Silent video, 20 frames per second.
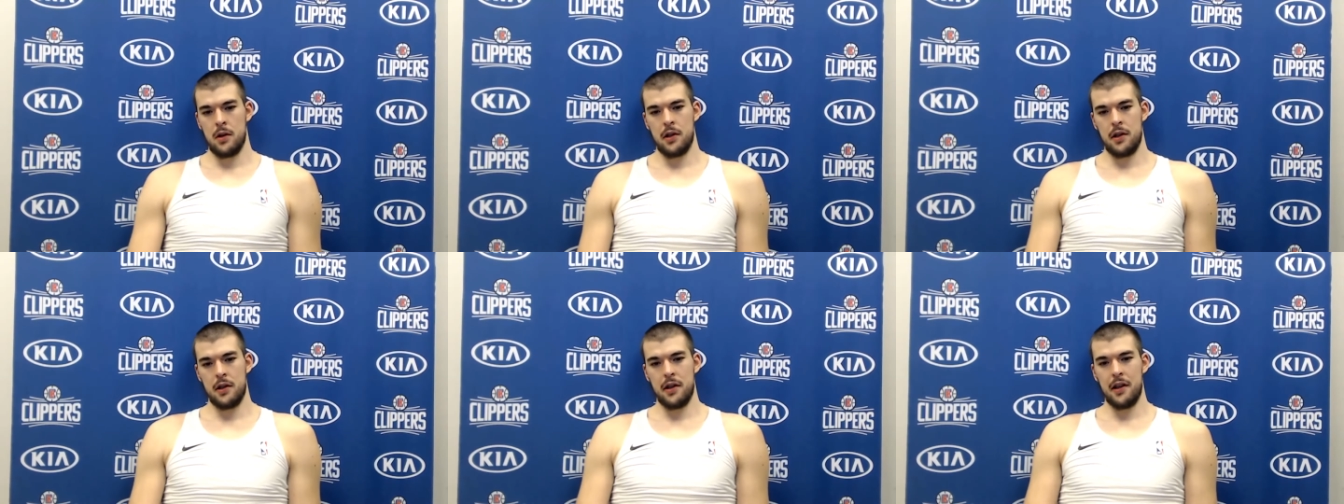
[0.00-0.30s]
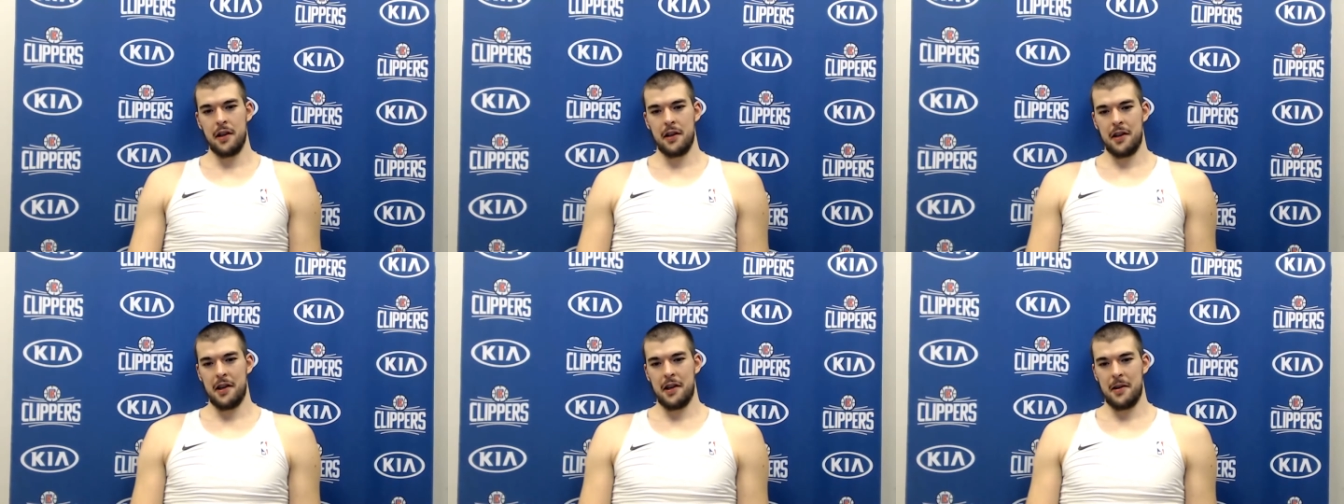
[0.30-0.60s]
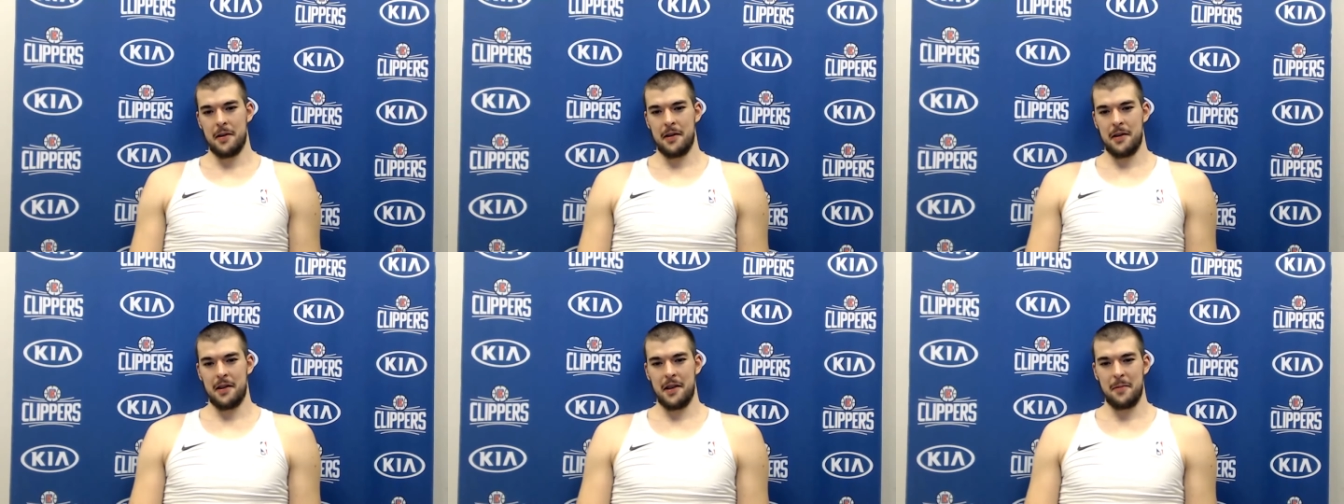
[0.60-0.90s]
I think that
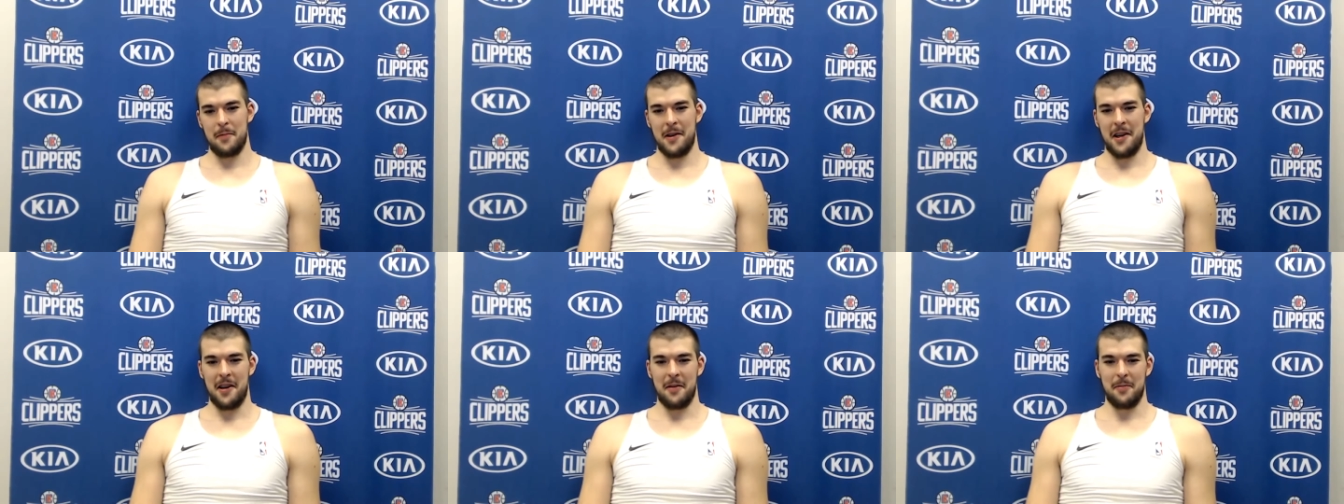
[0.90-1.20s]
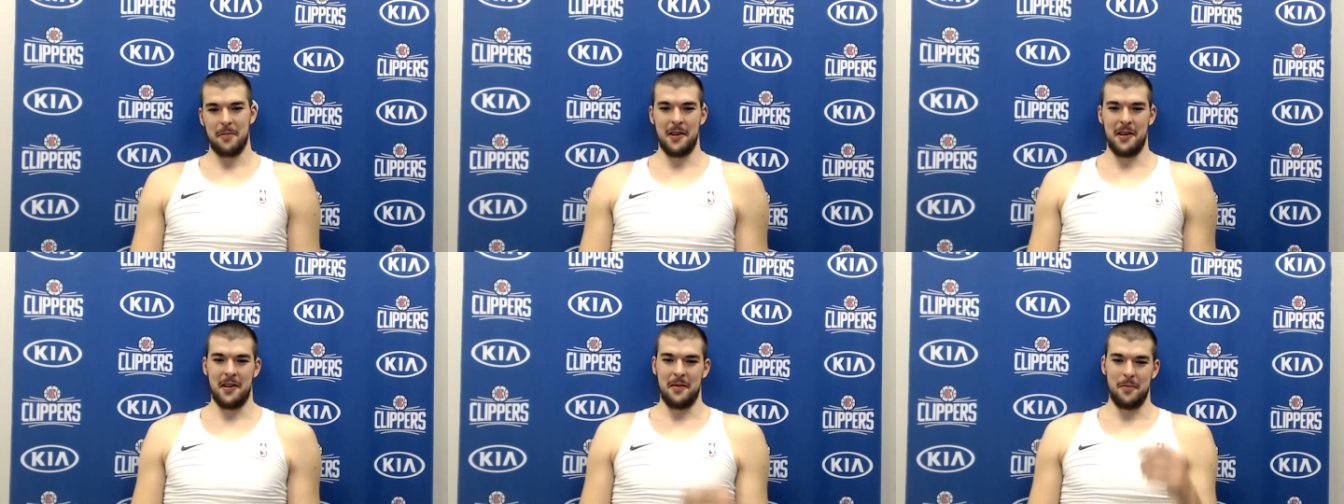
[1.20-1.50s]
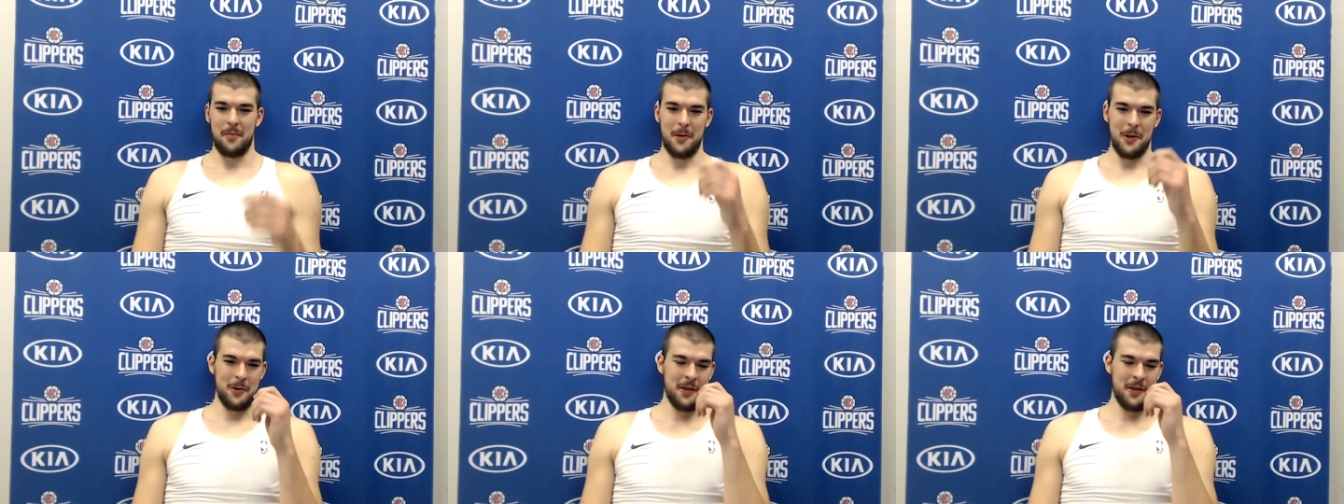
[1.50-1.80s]
might have been the
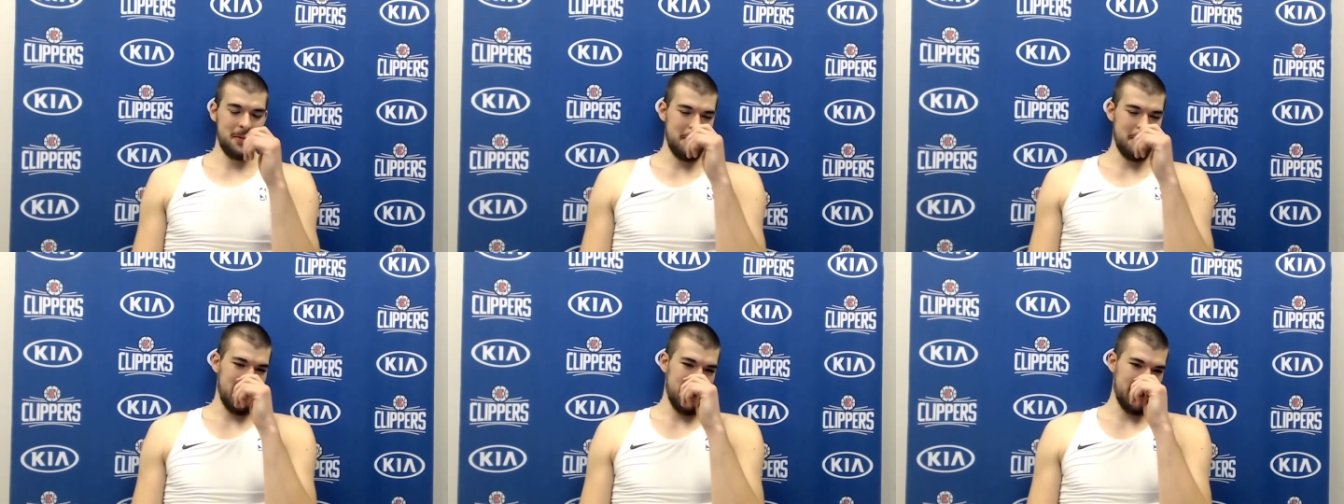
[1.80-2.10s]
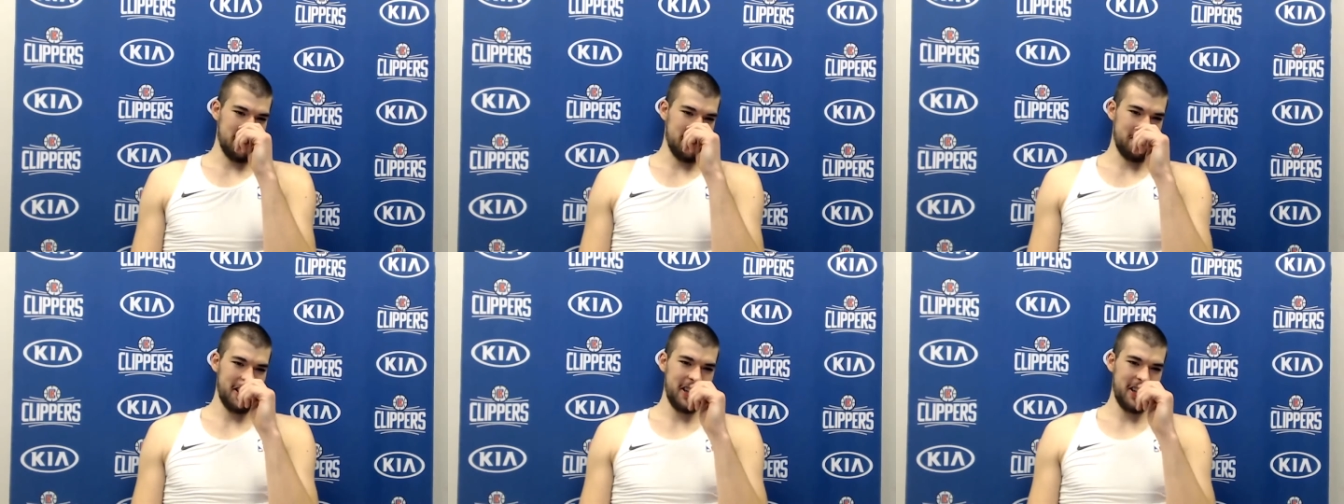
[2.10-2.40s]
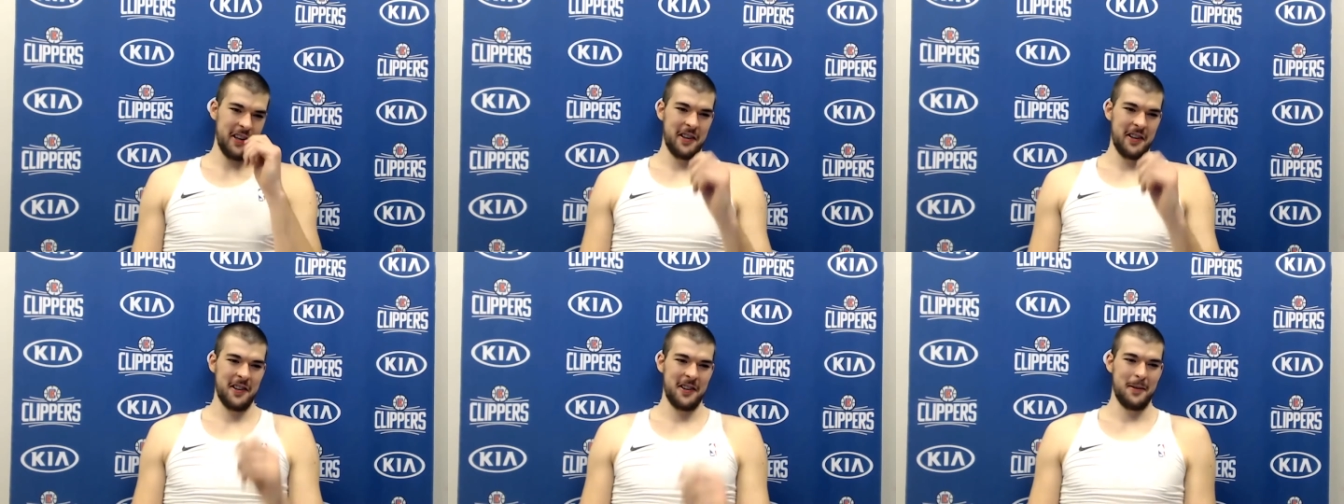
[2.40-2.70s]
most of my
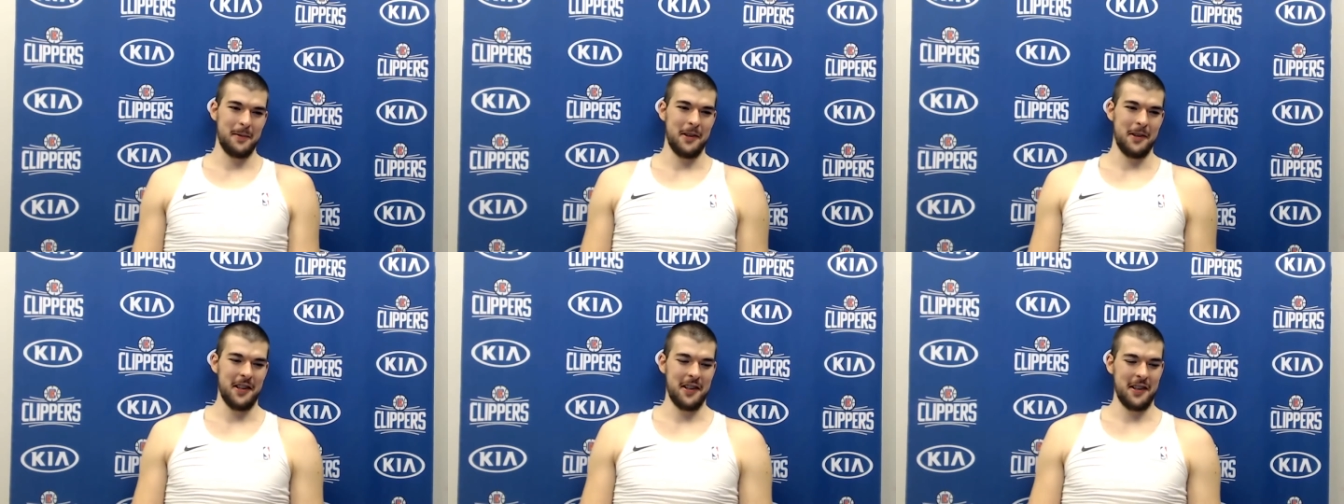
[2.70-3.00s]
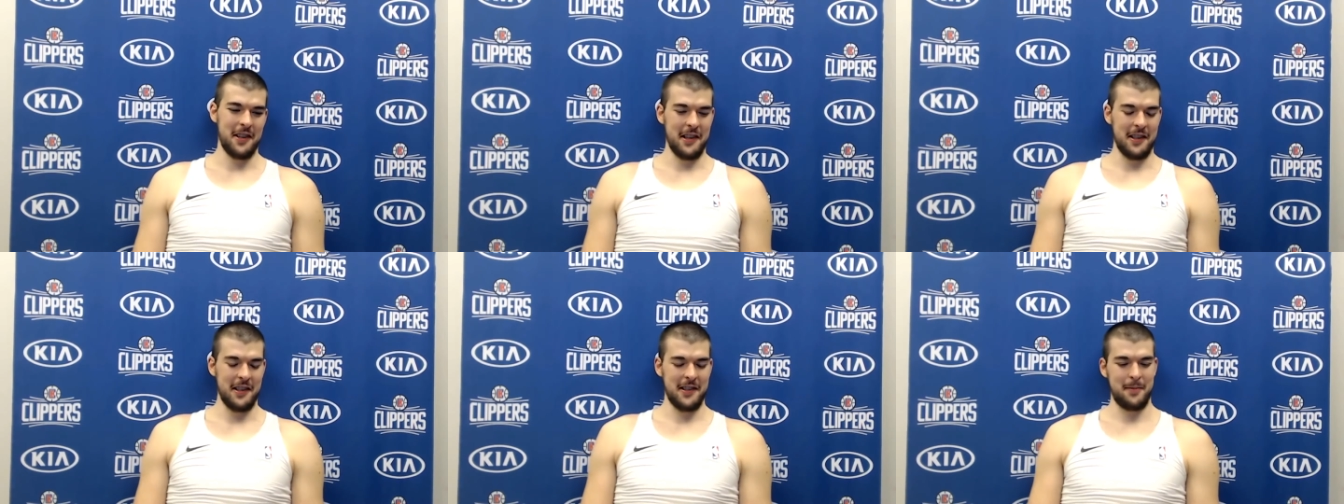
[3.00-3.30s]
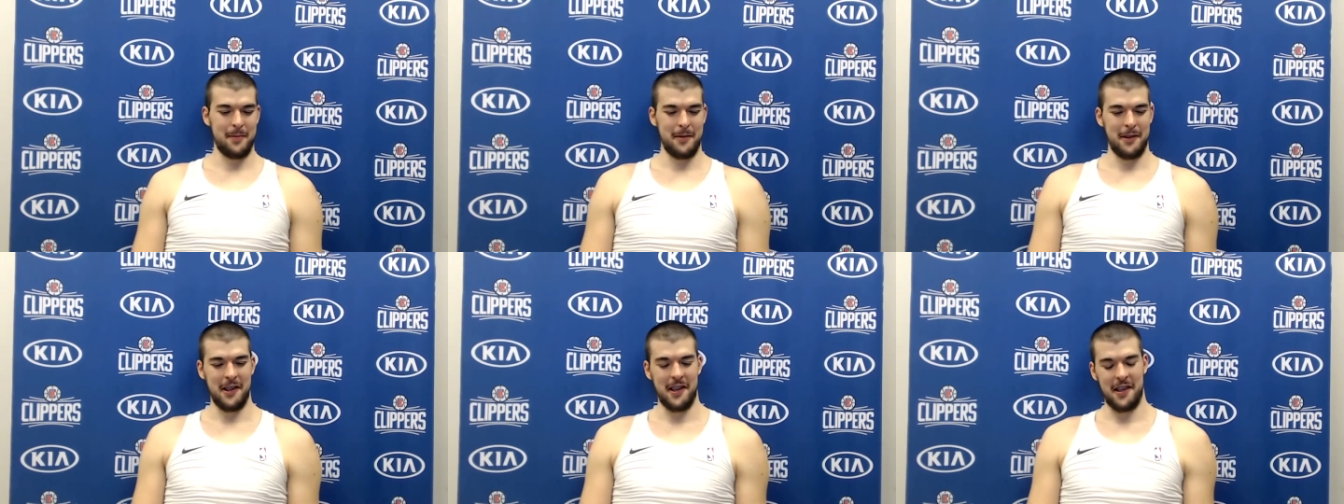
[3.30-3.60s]
career, to be honest.
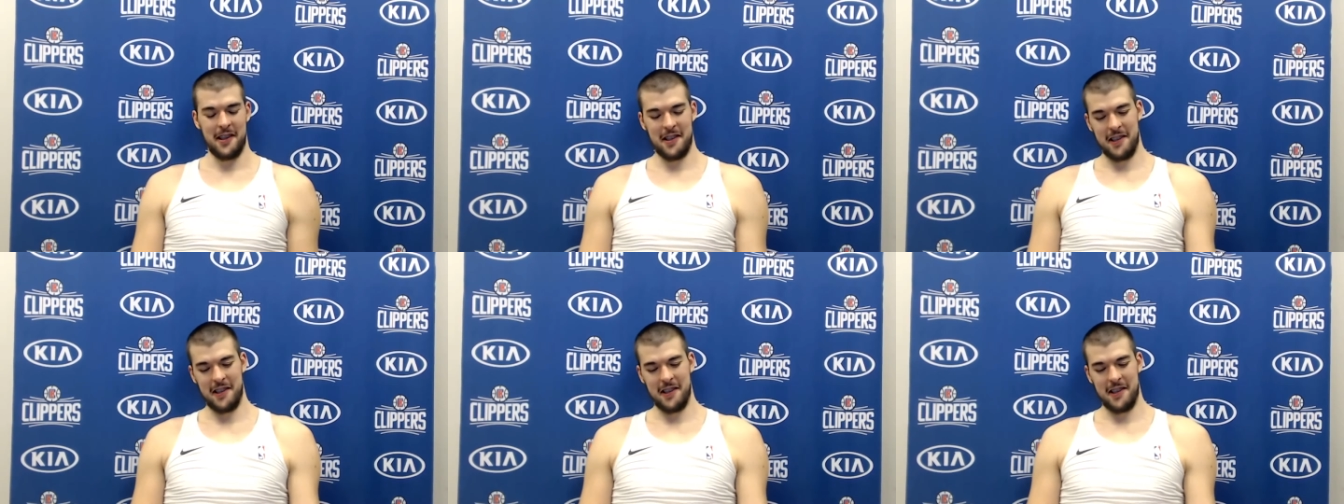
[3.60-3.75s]
But